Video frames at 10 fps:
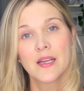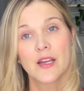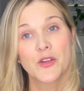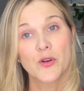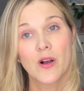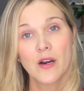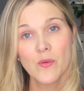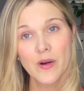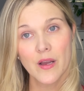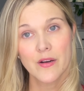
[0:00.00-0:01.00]
Now you're going to
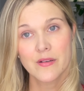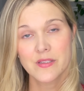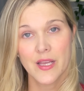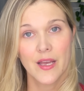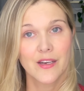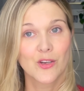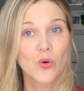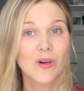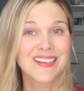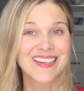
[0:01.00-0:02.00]
want to understand
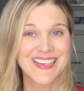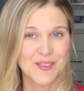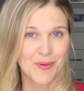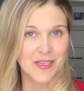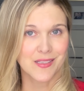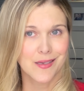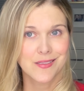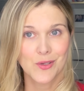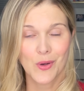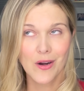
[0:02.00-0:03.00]
your clinic's process.
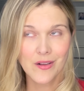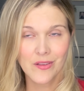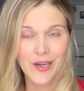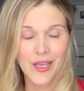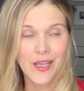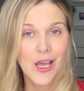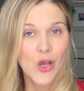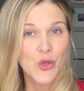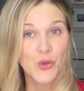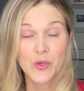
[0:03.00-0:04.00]
So at our clinic,
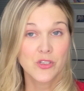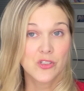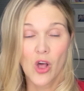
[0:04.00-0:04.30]
you can just